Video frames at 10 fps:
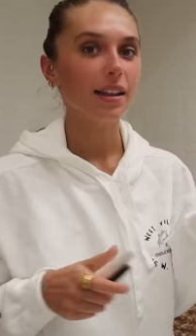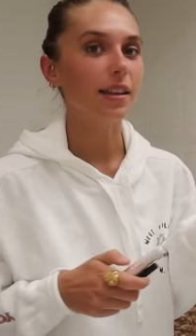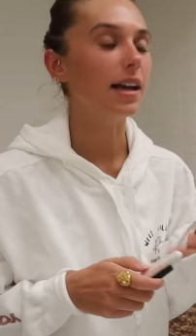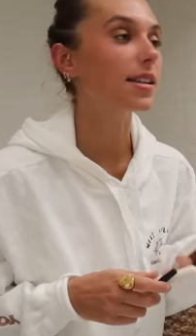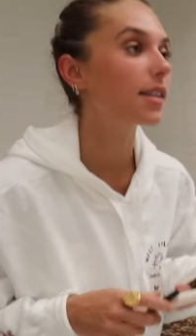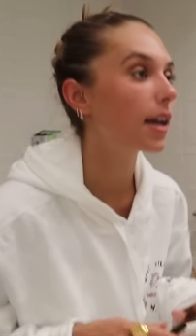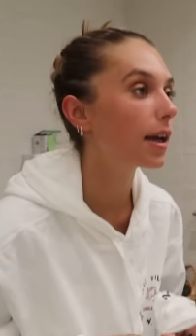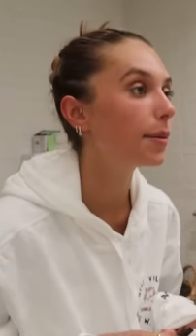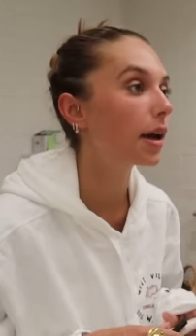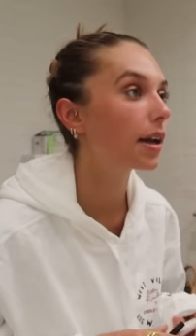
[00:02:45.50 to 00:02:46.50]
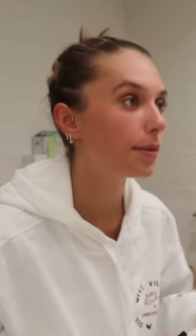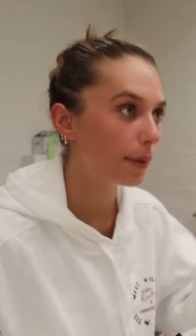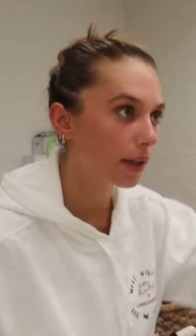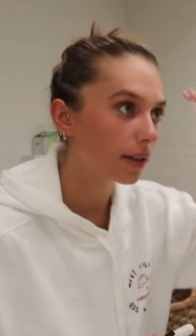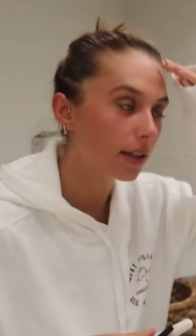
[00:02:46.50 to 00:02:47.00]
Last time I
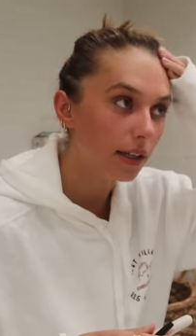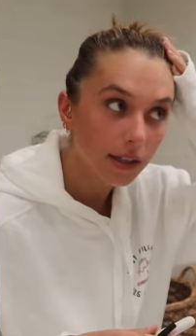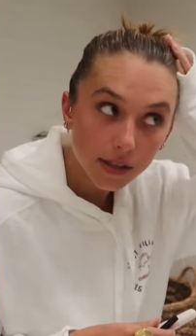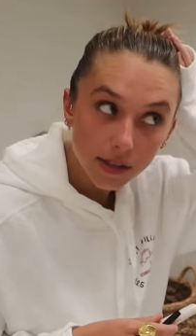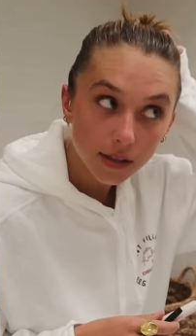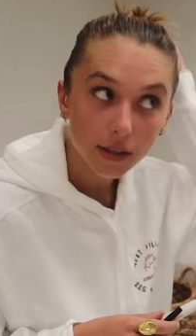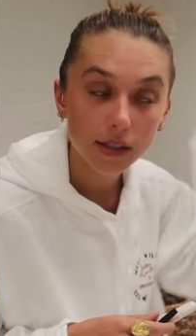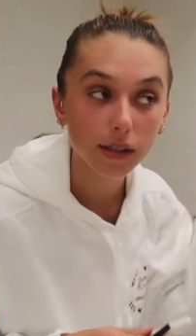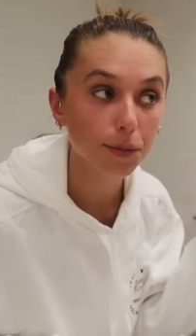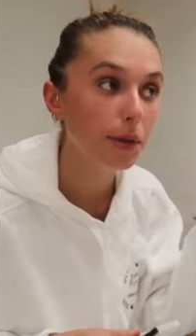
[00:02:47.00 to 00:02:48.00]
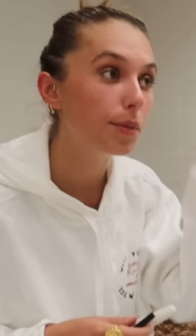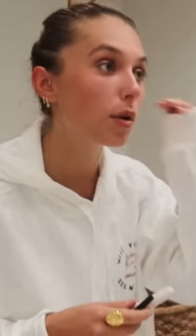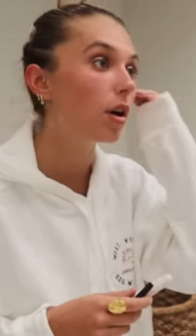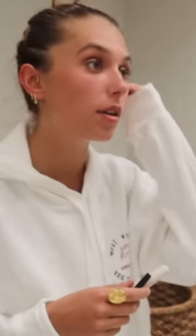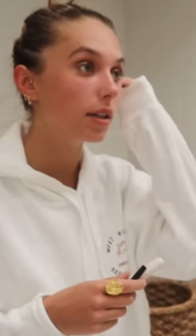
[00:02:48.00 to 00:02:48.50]
admitted this, some
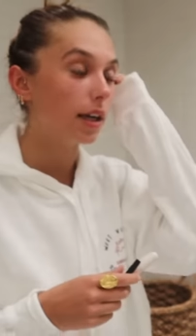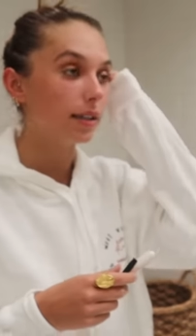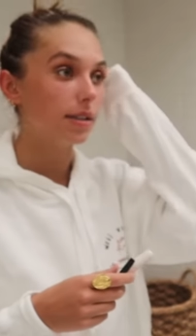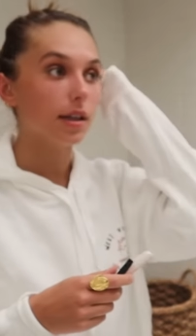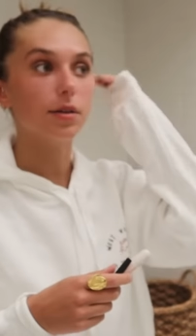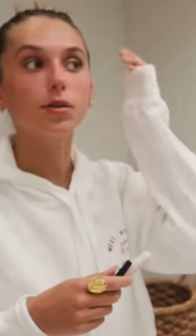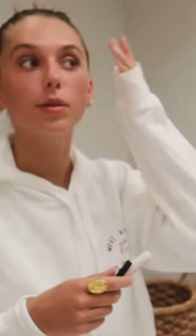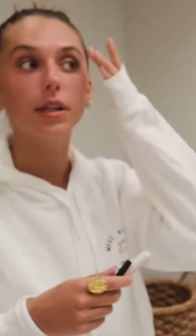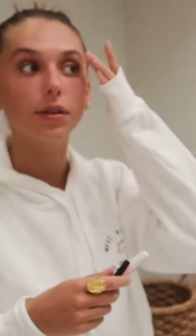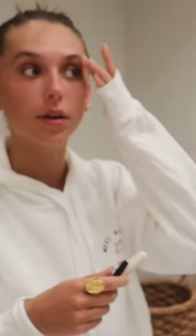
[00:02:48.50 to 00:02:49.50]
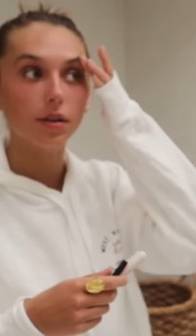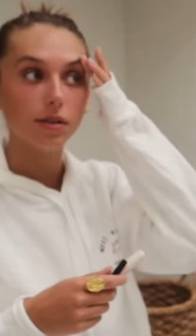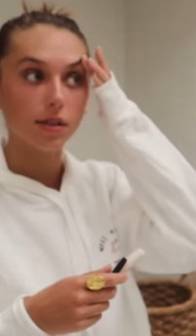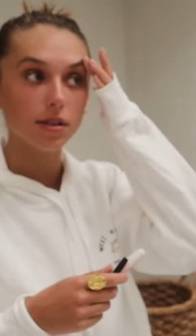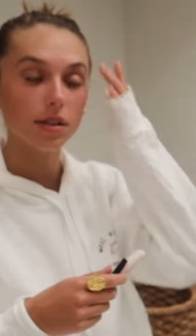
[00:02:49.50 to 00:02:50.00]
people online said I was really
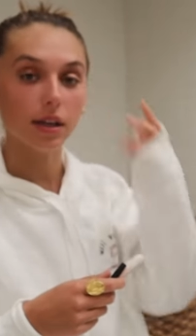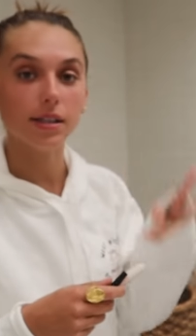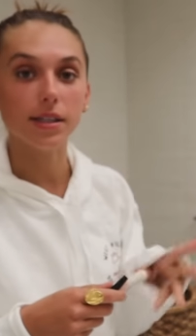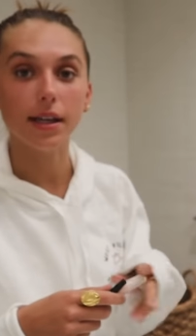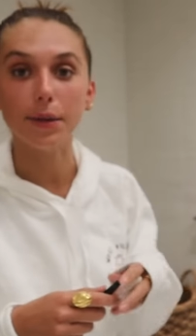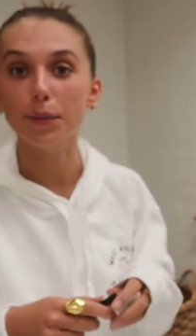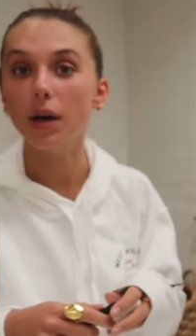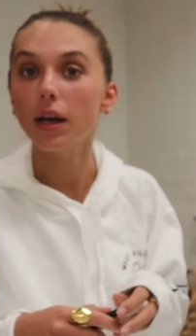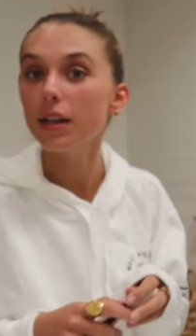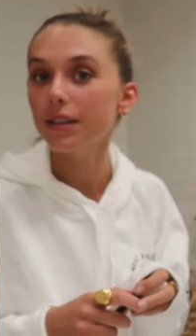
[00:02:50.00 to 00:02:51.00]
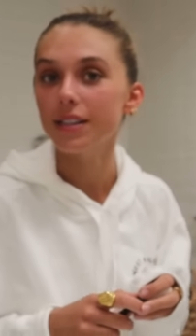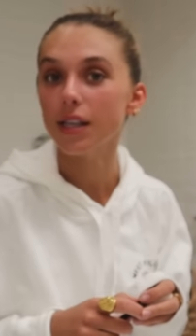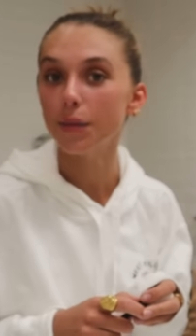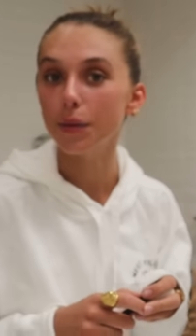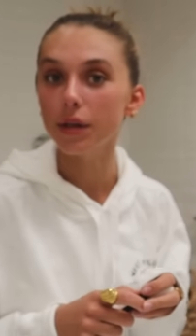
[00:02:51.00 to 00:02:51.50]
gross and disgusting, but at
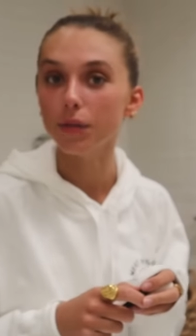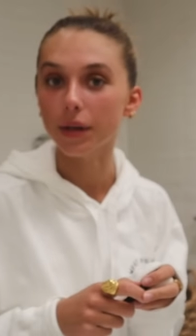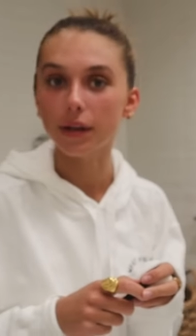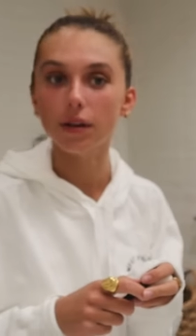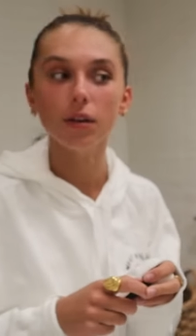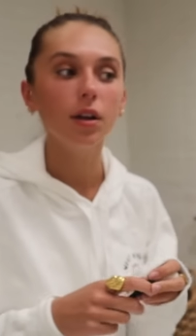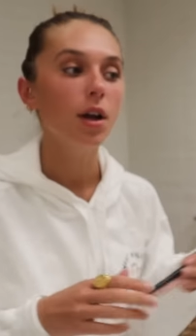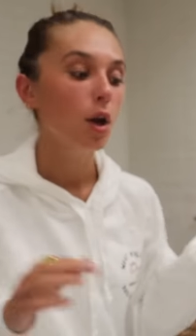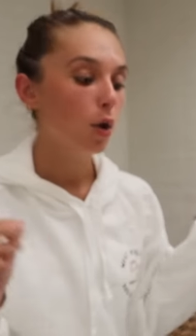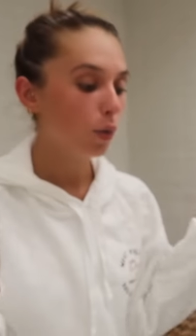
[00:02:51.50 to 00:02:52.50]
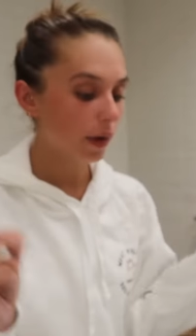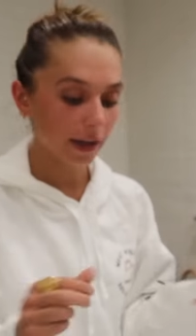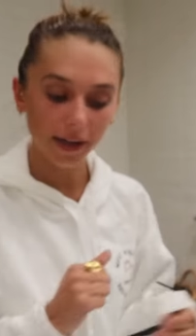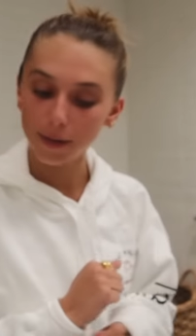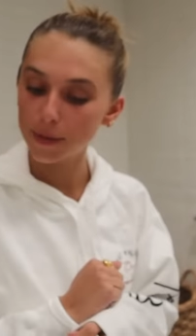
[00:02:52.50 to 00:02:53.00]
least I'm being real. When
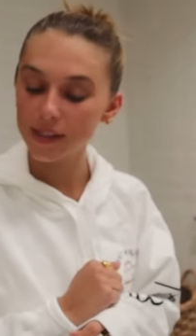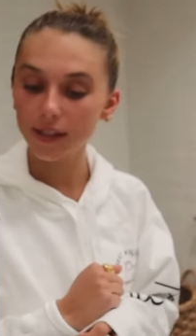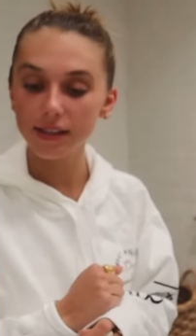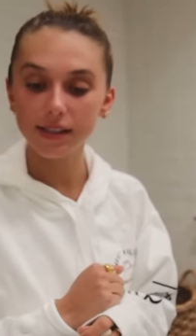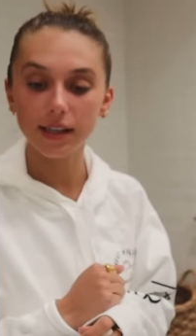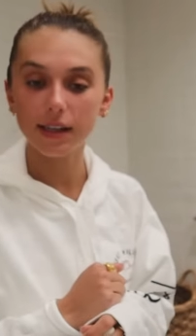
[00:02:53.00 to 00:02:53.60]
I come into the